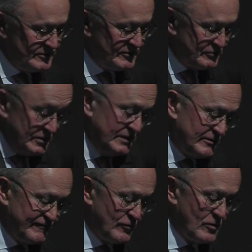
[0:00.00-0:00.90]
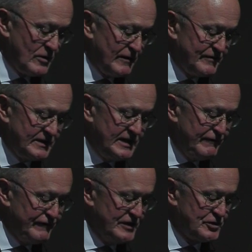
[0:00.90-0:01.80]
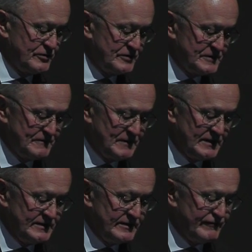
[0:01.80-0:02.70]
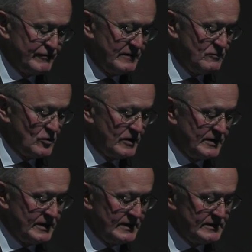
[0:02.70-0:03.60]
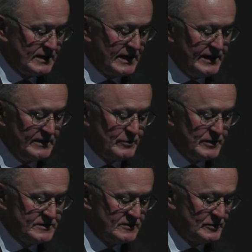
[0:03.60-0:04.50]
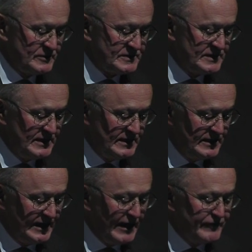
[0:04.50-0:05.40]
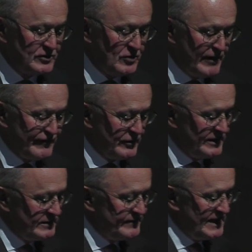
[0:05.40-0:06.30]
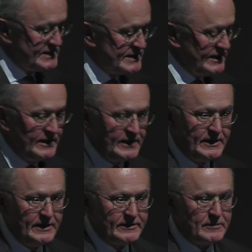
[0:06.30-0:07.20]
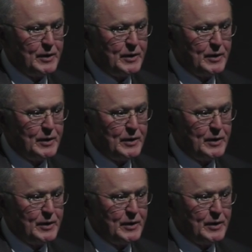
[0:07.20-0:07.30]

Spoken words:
three or four of the key features that the framework and the guiding principles have to offer in advancing the